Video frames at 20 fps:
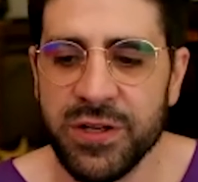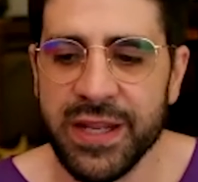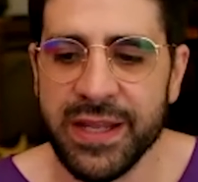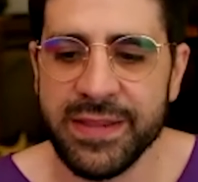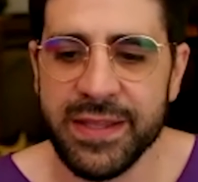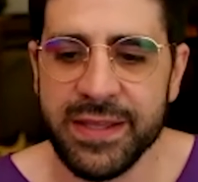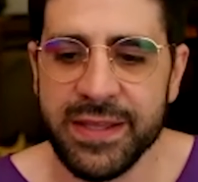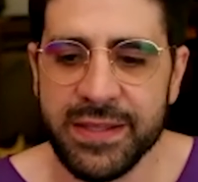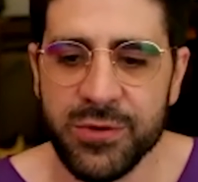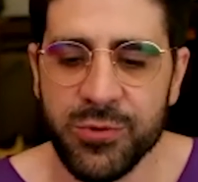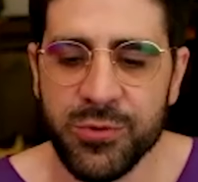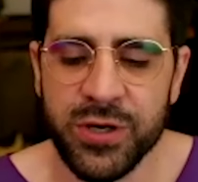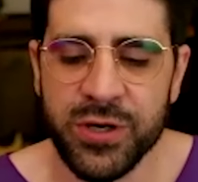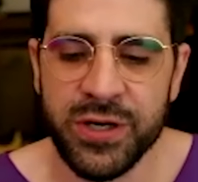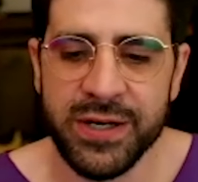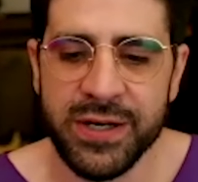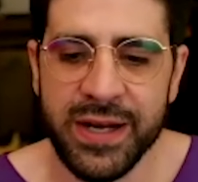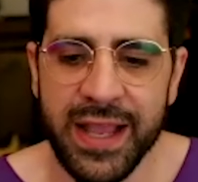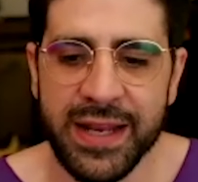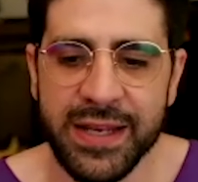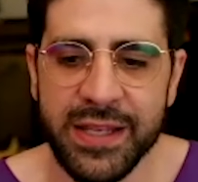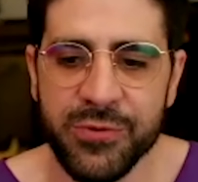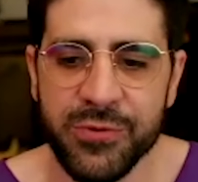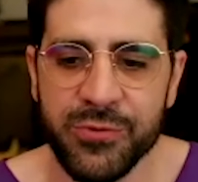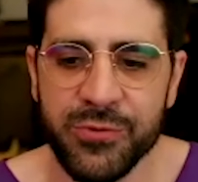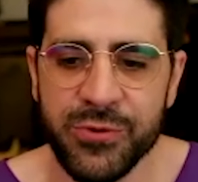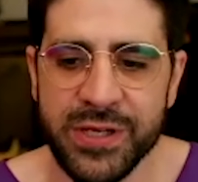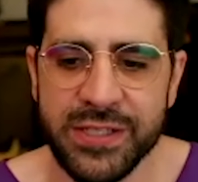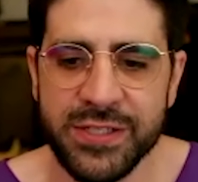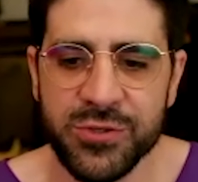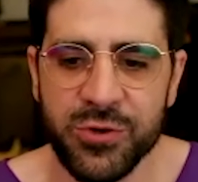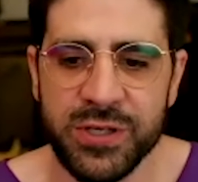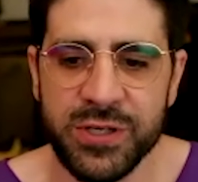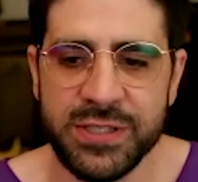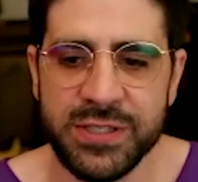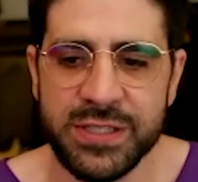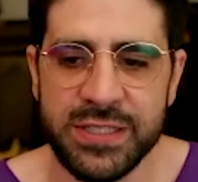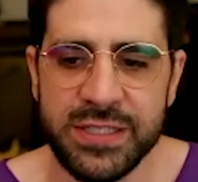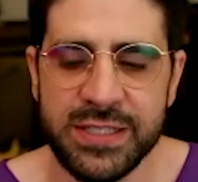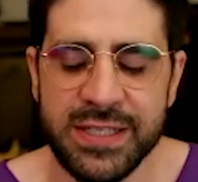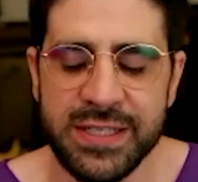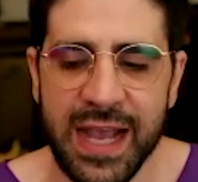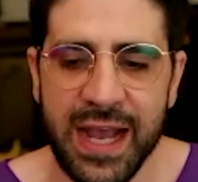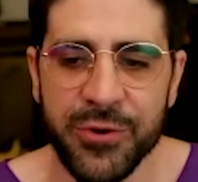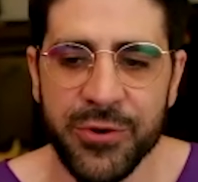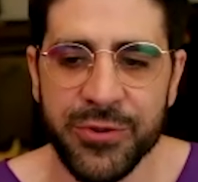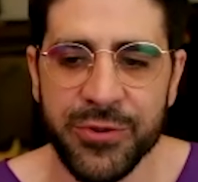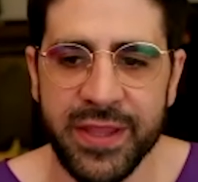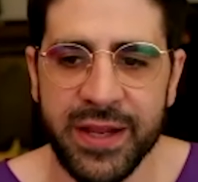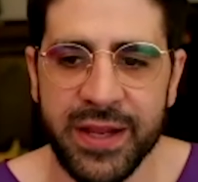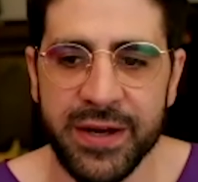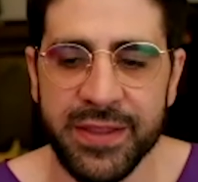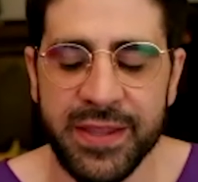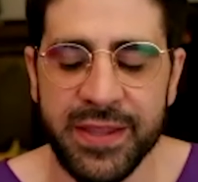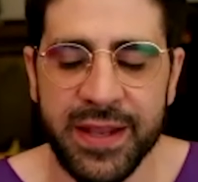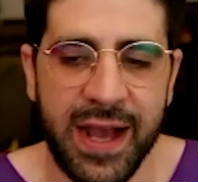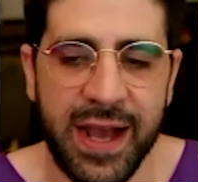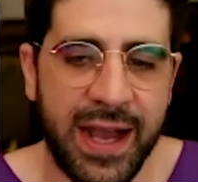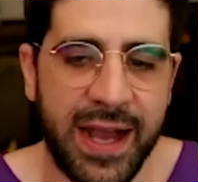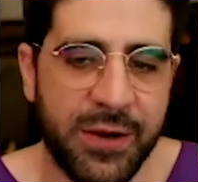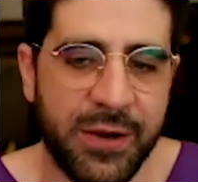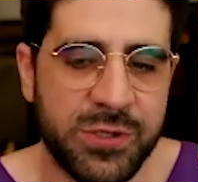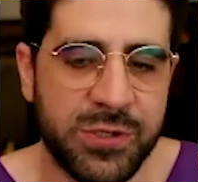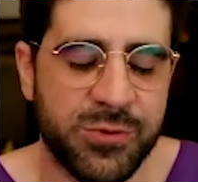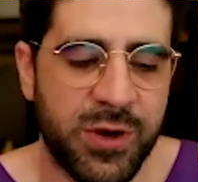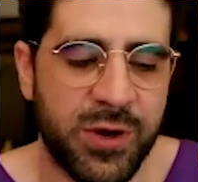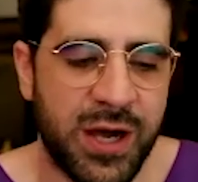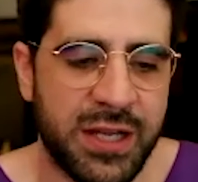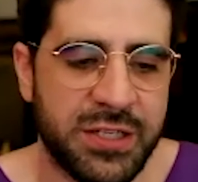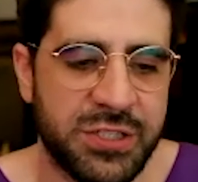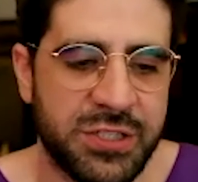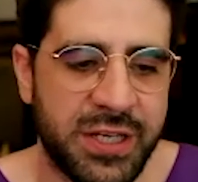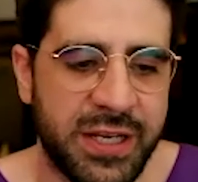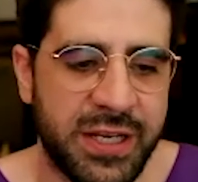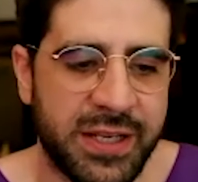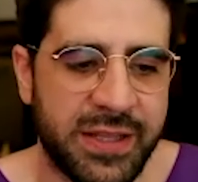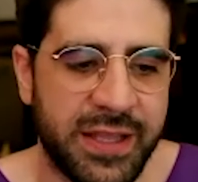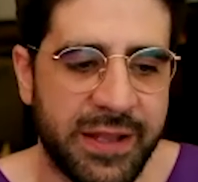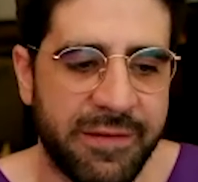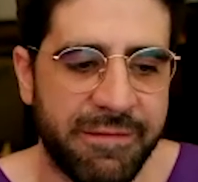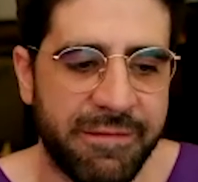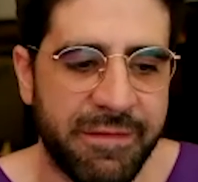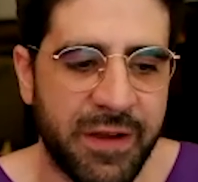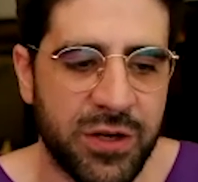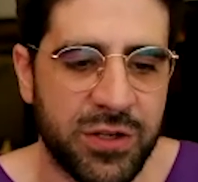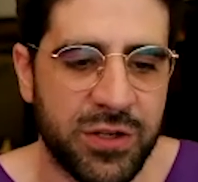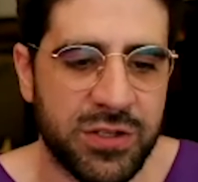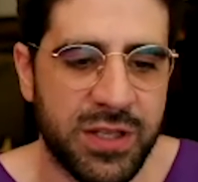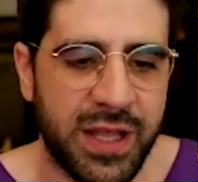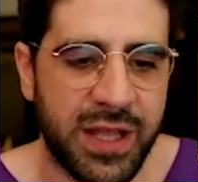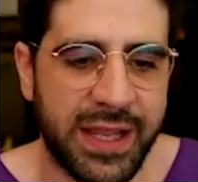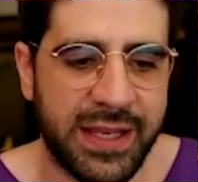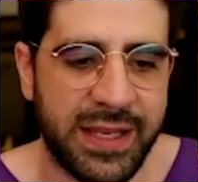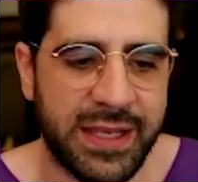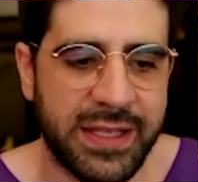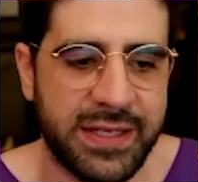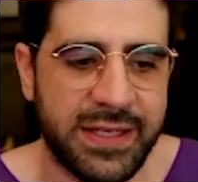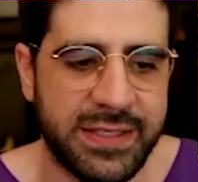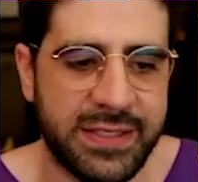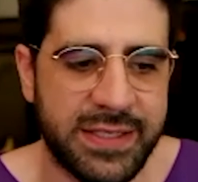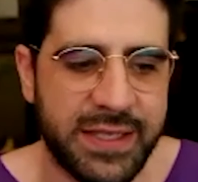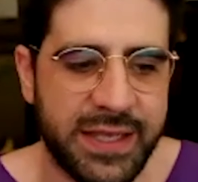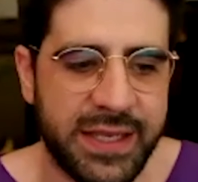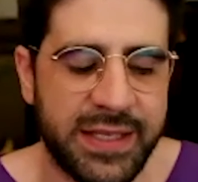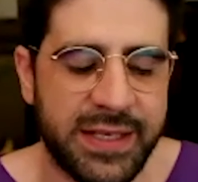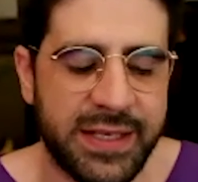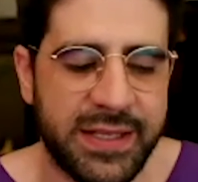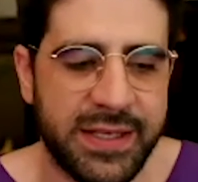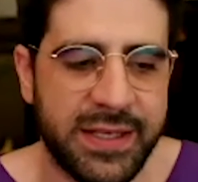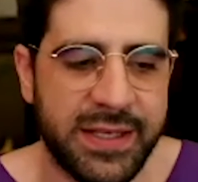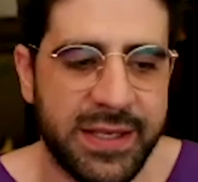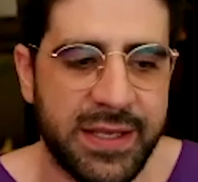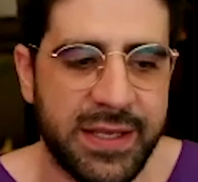I think there weren't any resources out there that I was watching that felt like it did